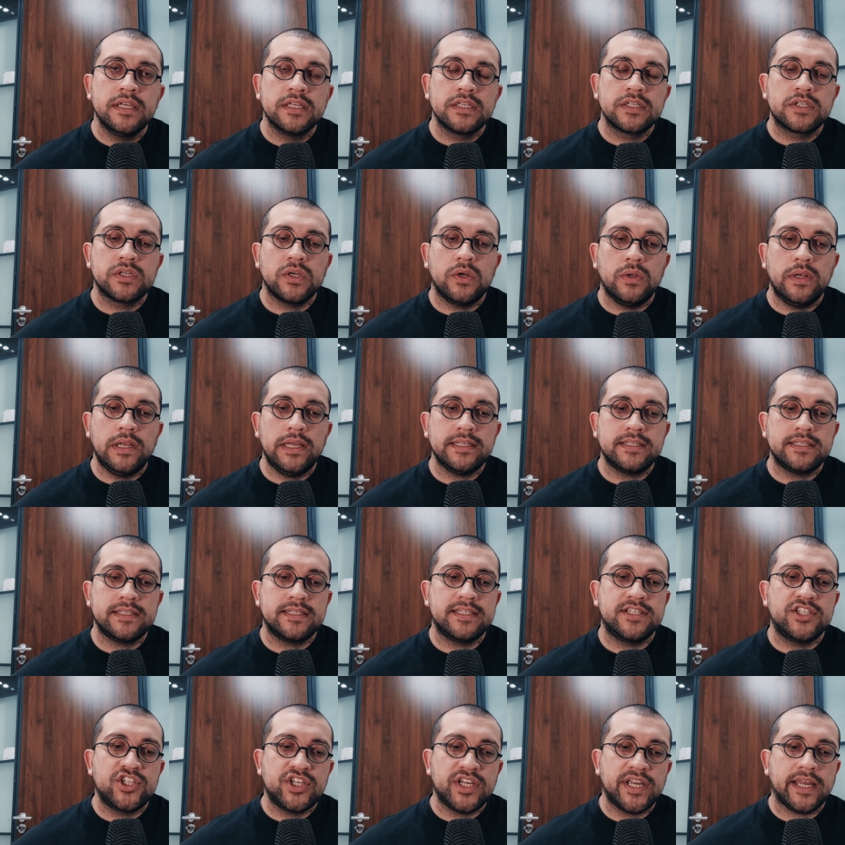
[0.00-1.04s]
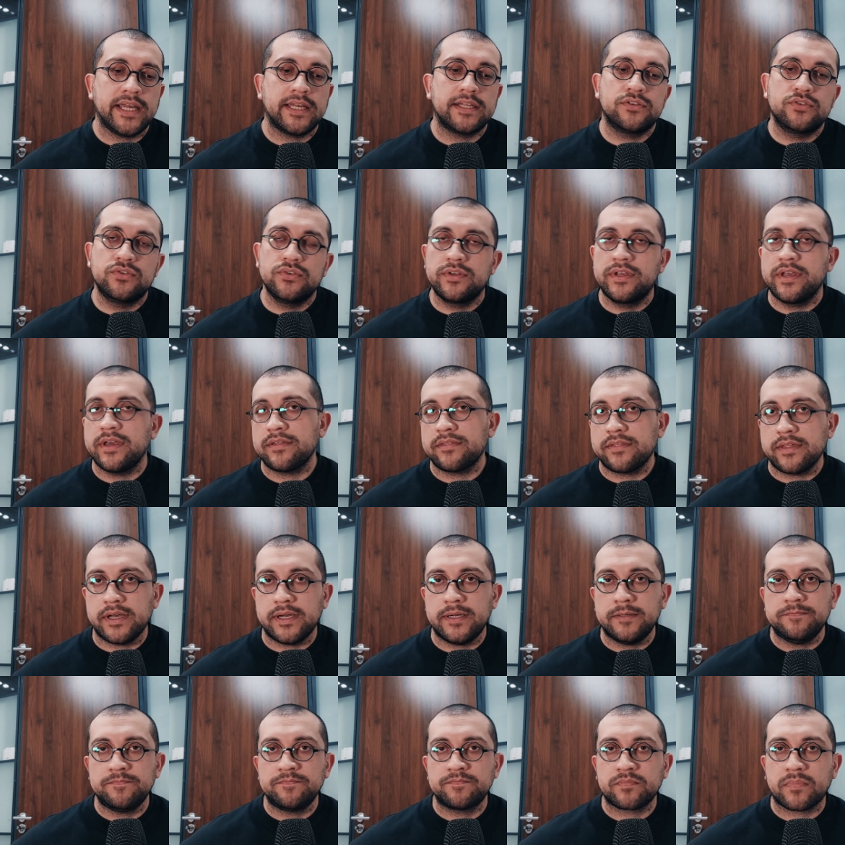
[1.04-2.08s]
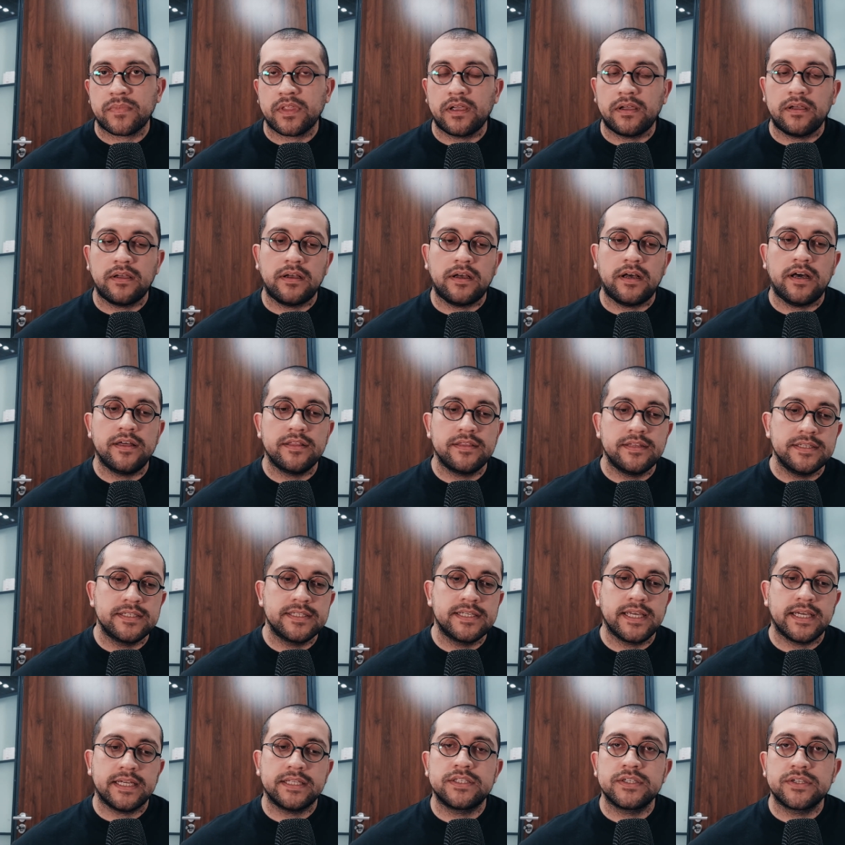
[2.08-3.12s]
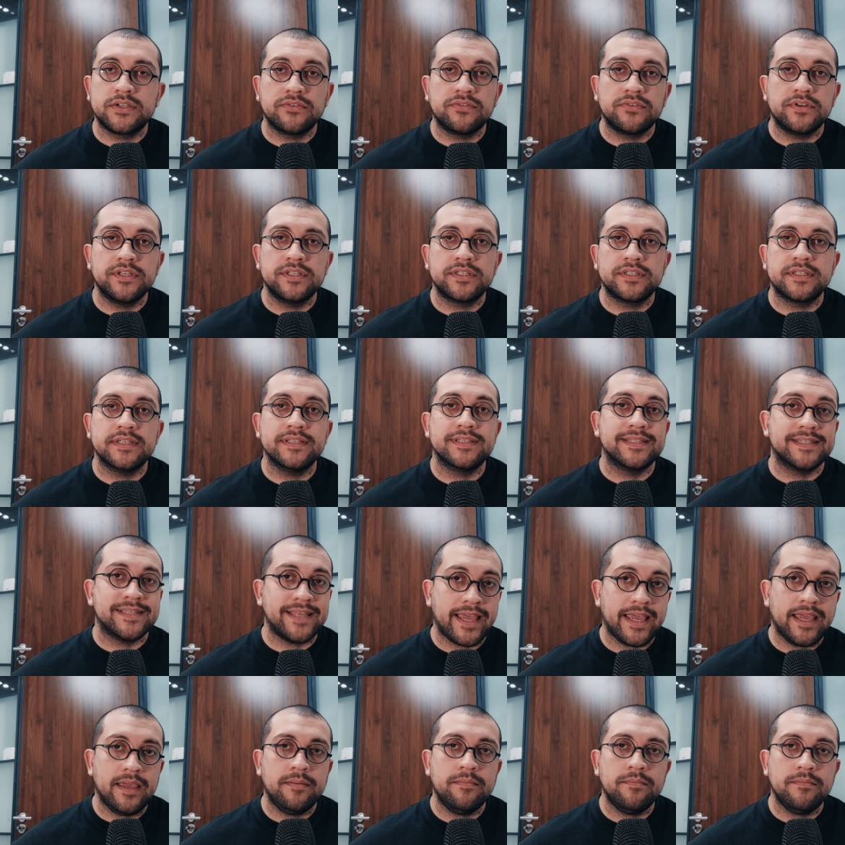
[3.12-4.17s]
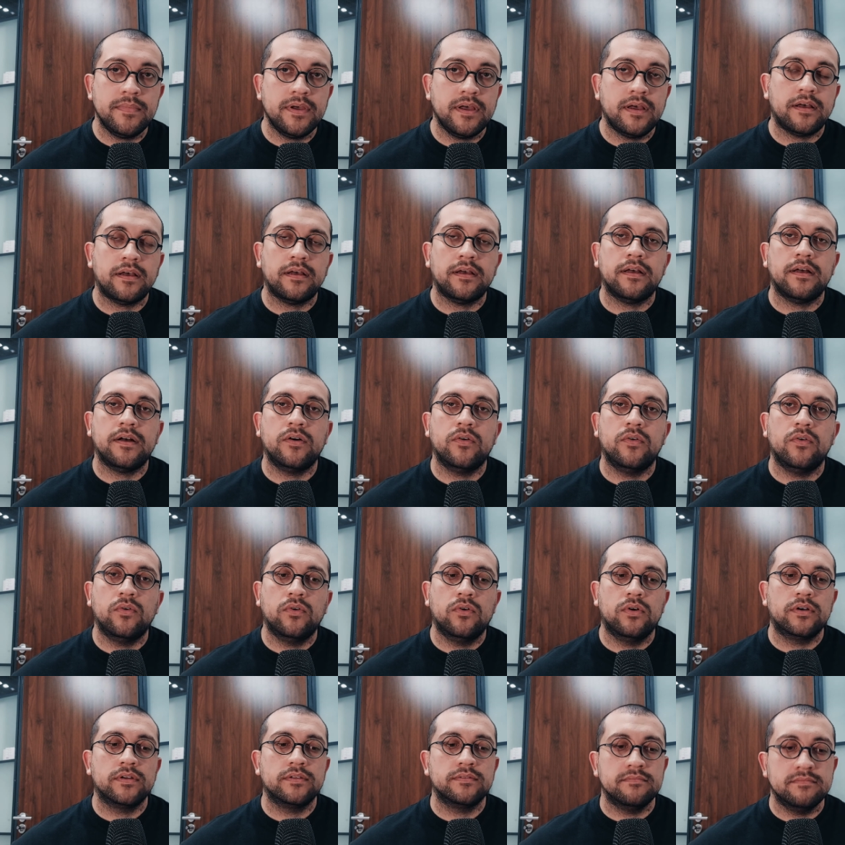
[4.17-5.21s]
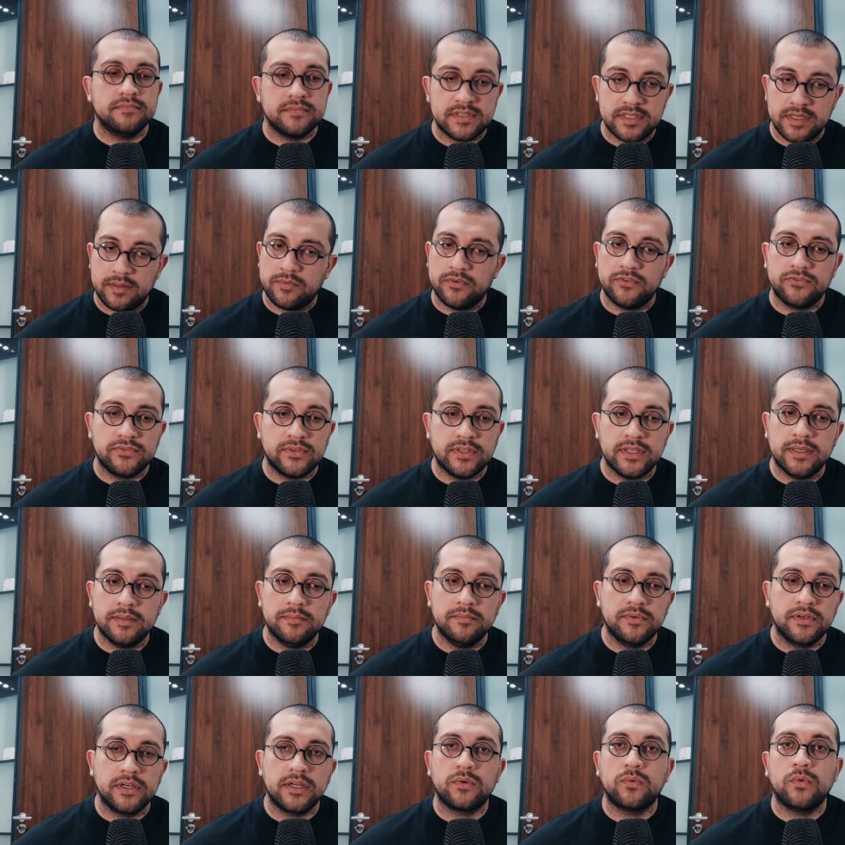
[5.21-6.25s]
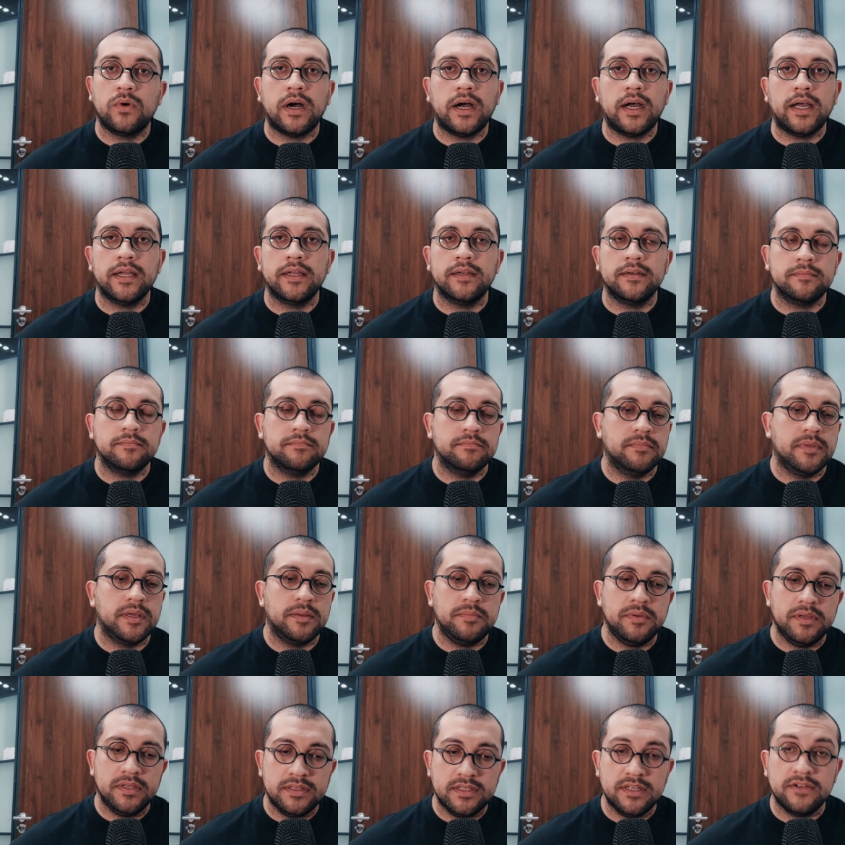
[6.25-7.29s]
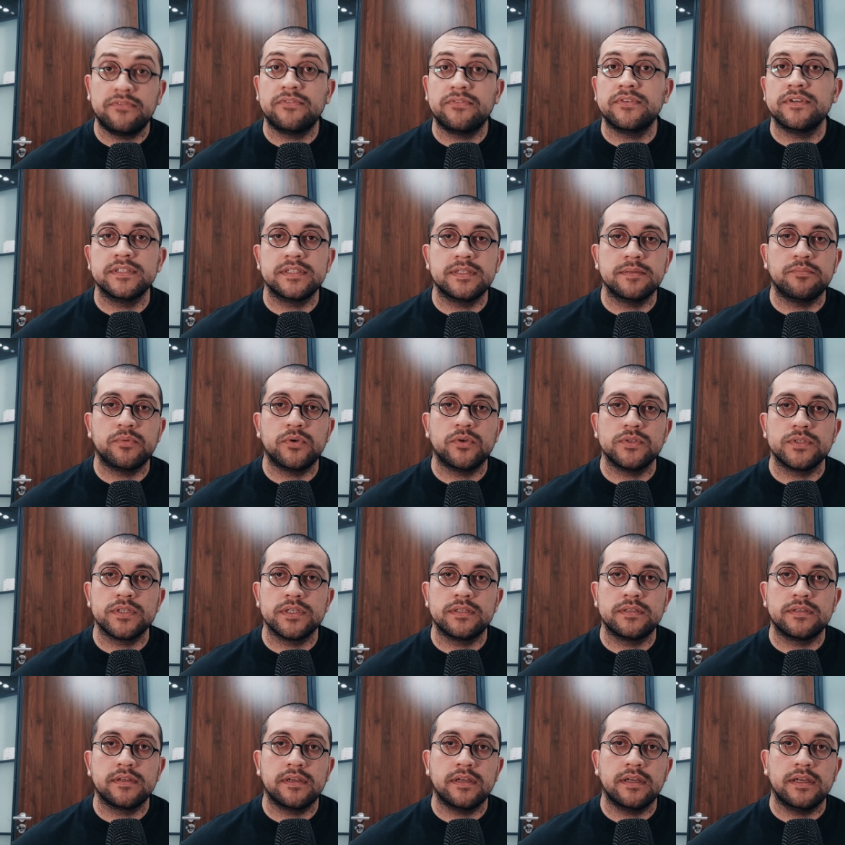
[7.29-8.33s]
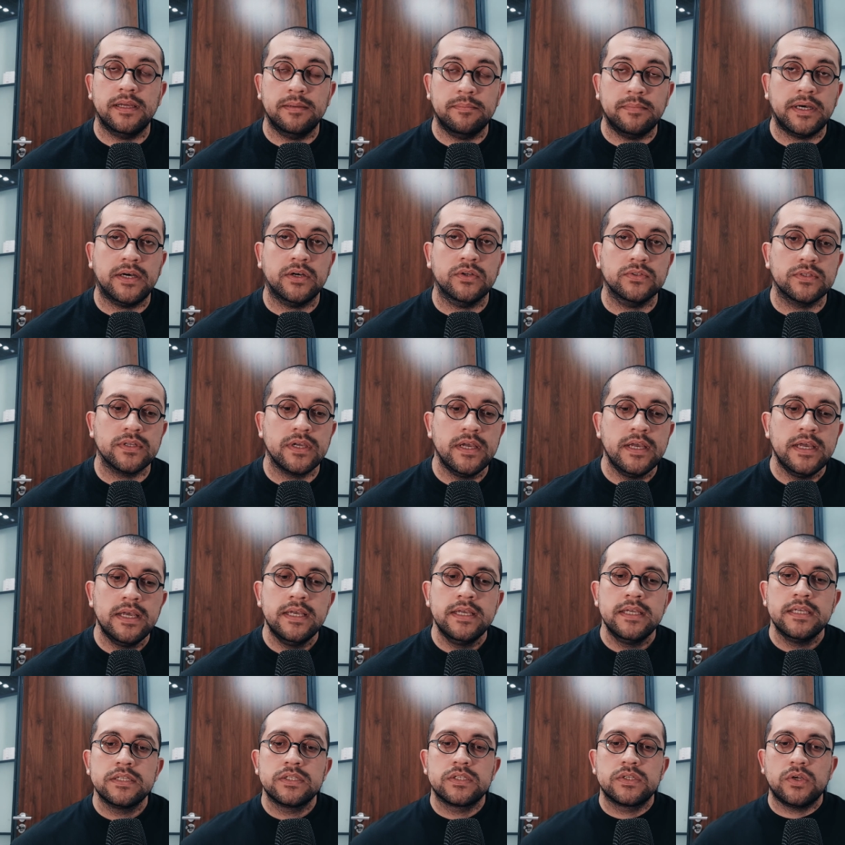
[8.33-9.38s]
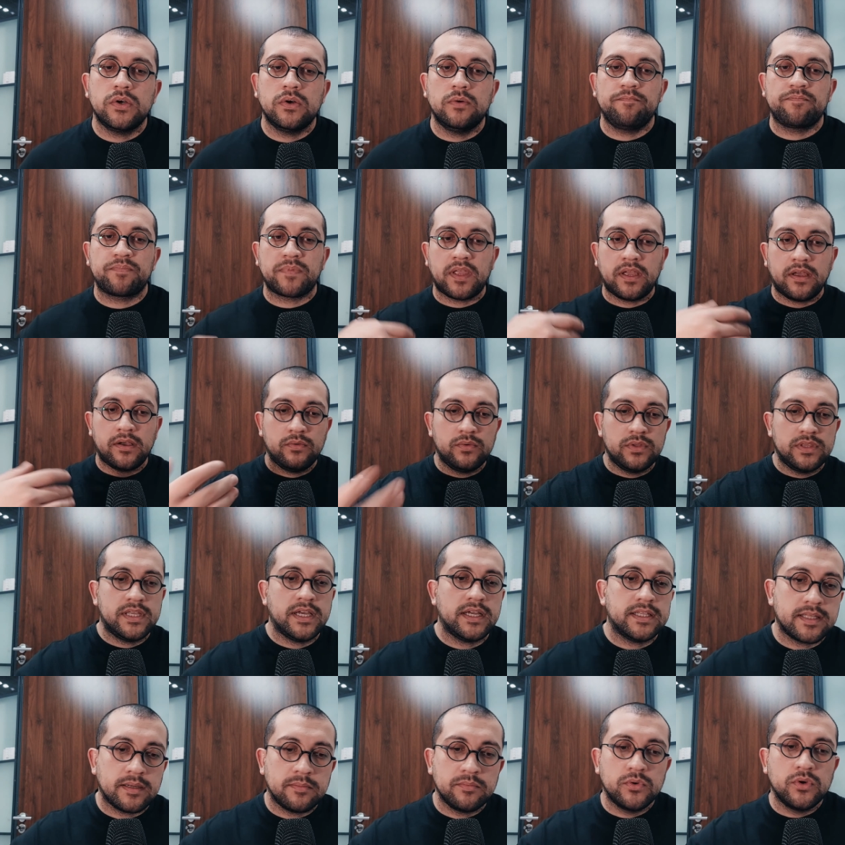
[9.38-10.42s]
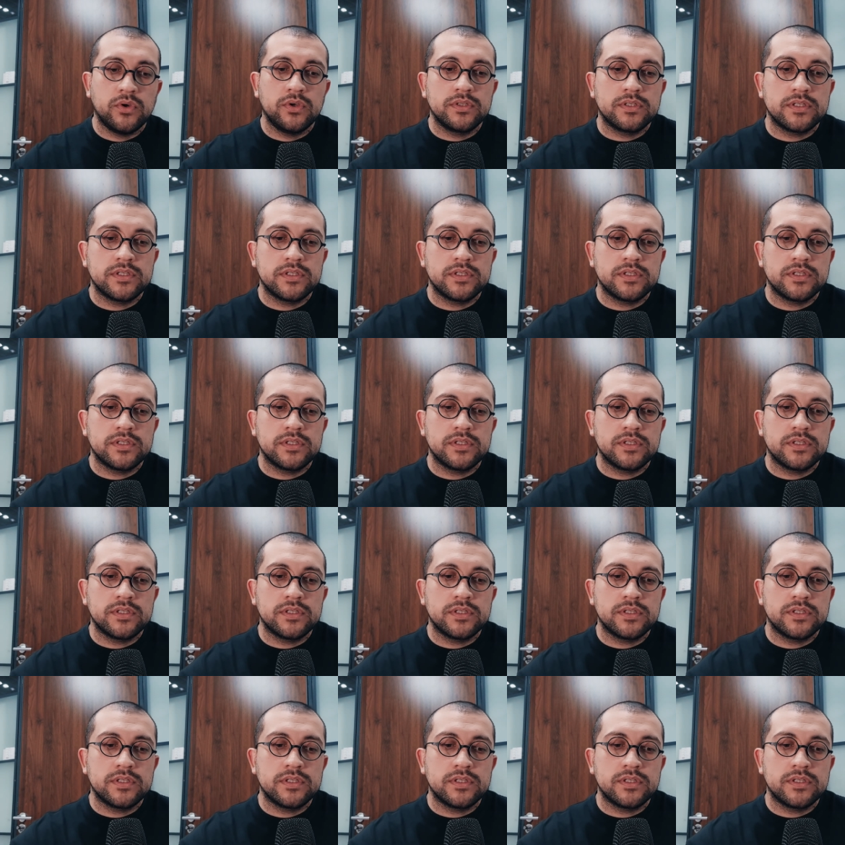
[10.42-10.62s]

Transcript: So let's check together, are these categories the same, or some of them require maybe different deposit amount. So with that, I'm going to